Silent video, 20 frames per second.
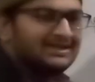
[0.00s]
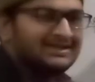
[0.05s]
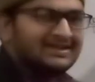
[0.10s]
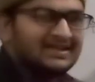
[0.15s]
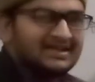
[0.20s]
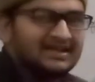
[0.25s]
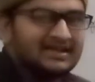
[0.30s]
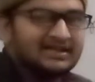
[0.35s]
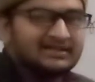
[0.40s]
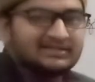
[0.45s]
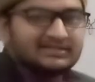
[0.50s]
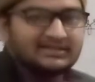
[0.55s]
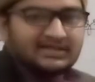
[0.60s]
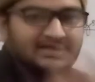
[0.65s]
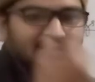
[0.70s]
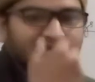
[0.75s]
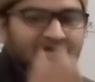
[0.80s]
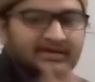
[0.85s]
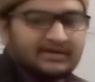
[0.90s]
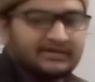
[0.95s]
inhale
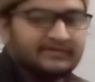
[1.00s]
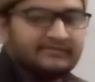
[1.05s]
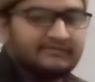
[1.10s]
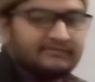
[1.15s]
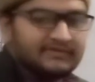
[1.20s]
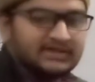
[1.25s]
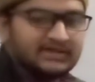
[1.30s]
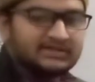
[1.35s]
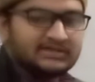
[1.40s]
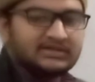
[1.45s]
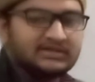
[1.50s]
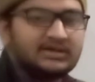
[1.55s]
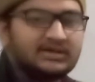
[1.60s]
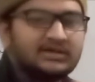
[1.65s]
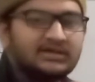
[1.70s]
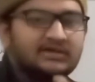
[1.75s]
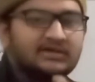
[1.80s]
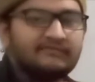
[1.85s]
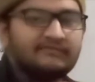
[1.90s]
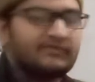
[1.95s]
the air
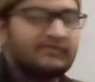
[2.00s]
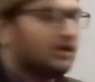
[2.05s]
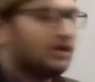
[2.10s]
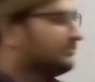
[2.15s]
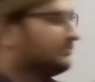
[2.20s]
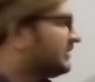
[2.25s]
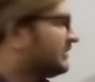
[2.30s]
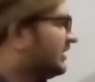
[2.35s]
from